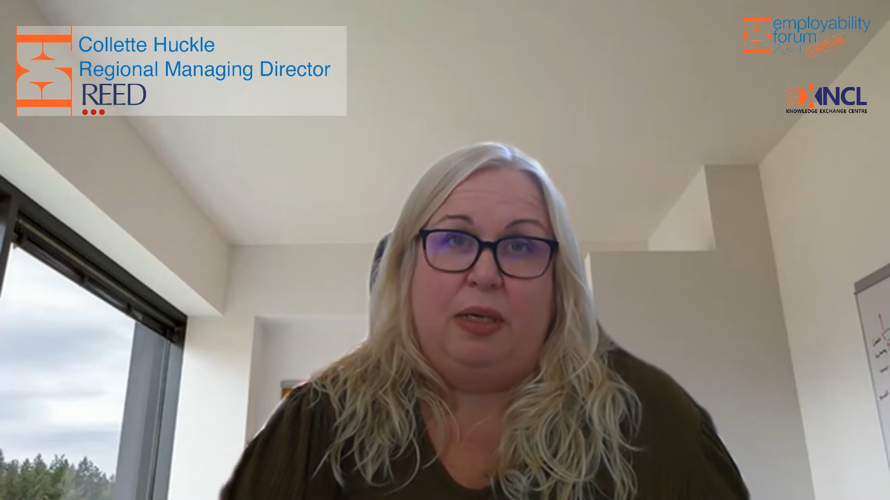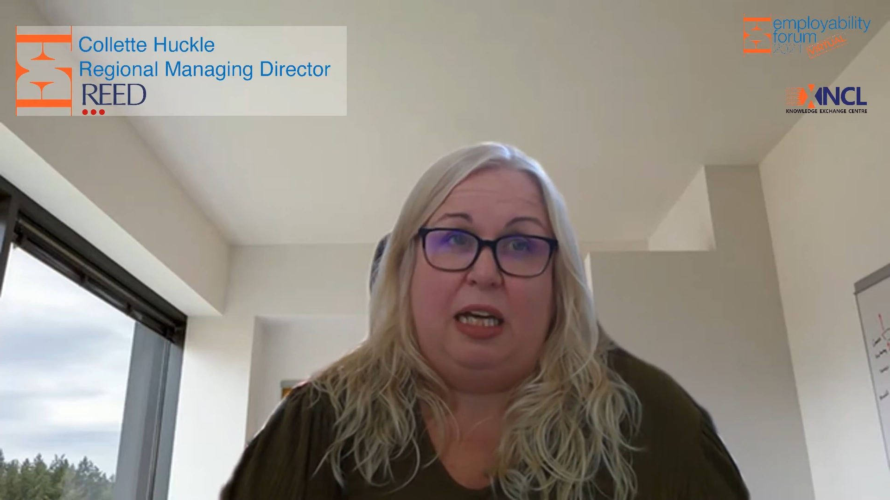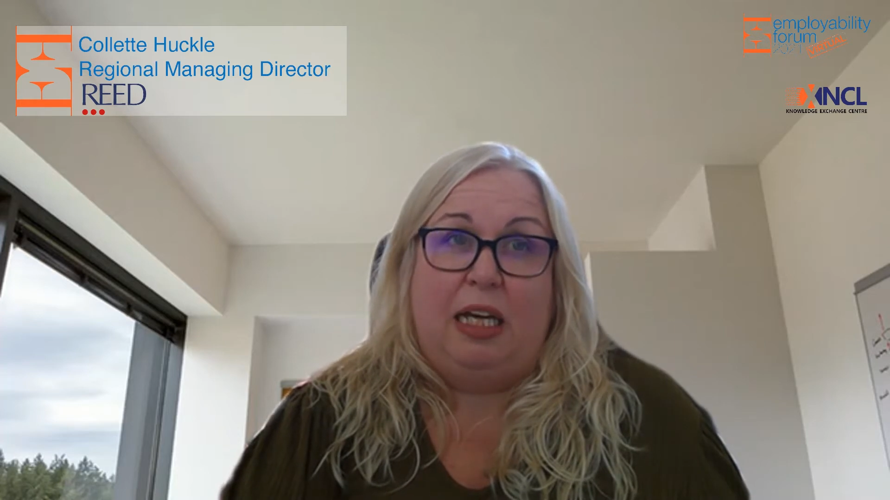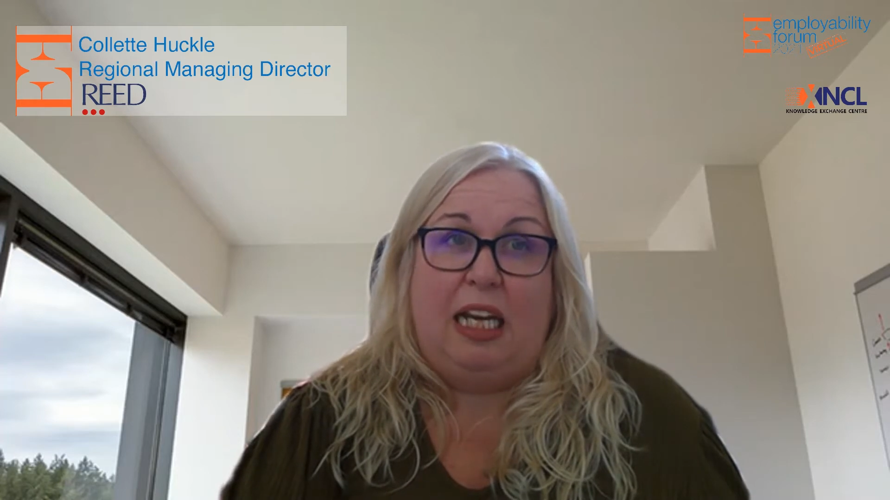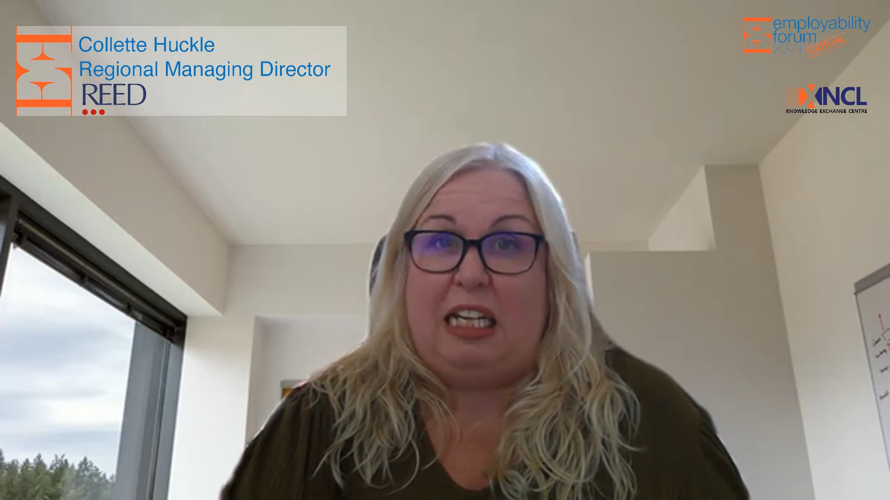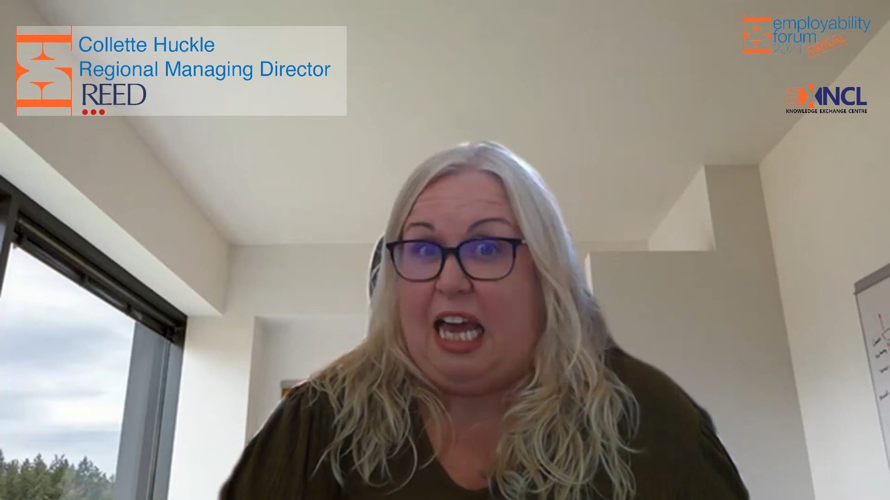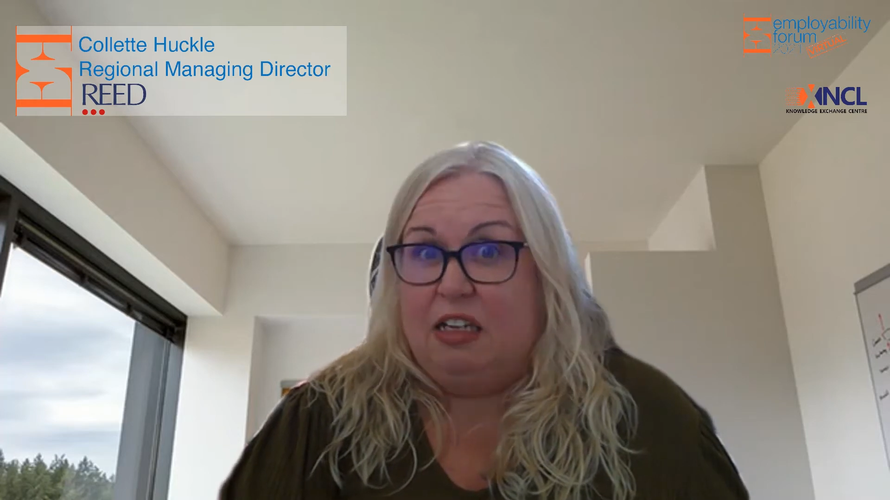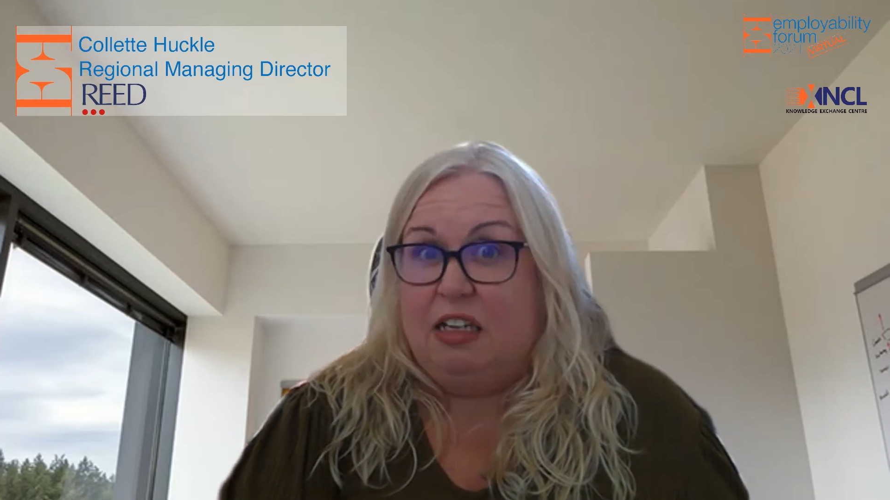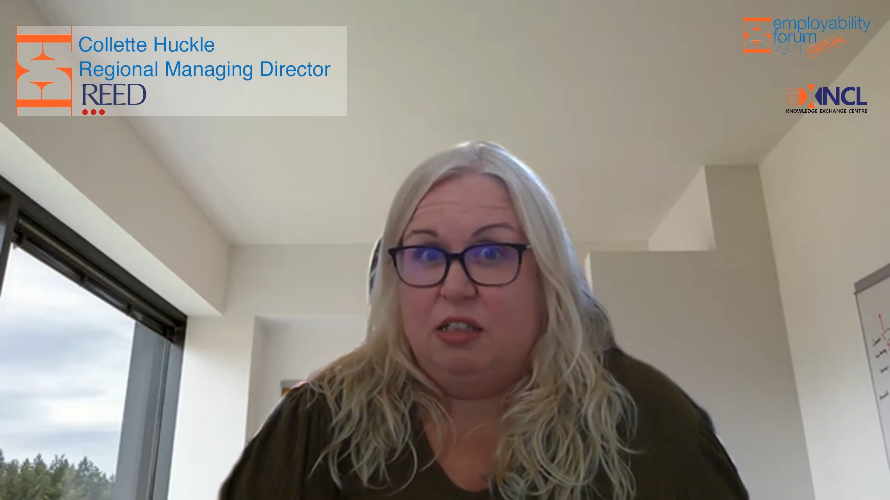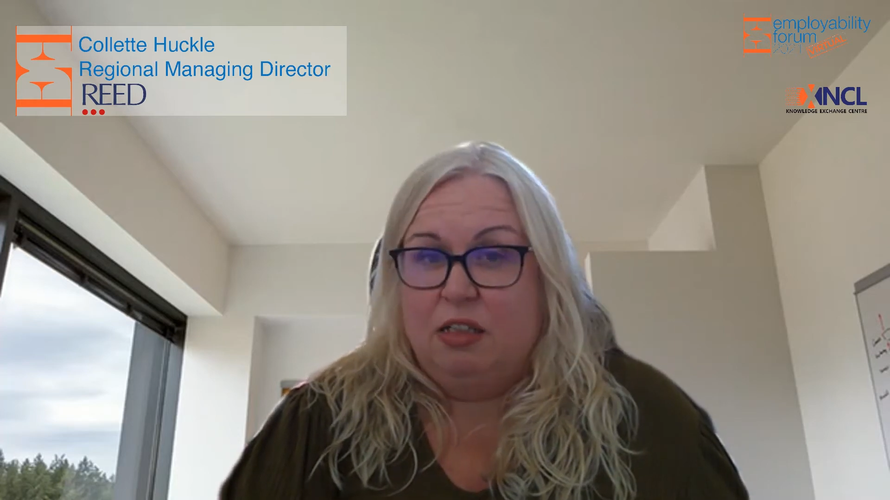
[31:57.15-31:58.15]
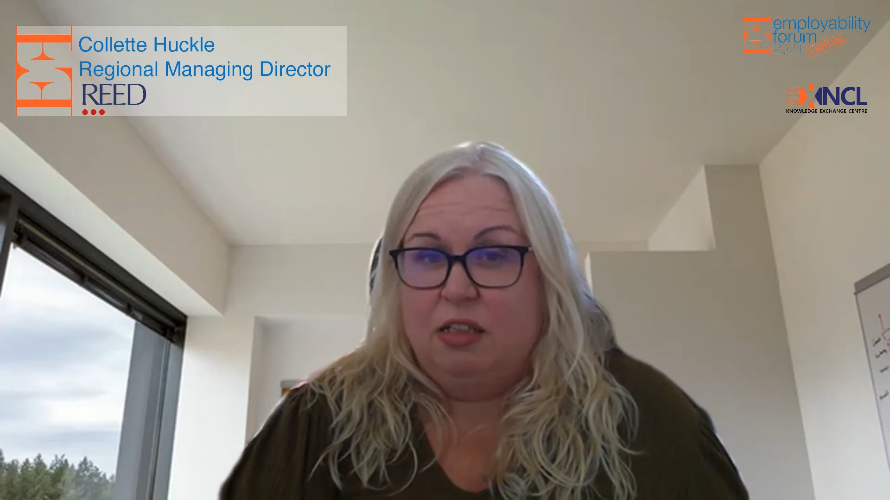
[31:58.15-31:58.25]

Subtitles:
collect debt.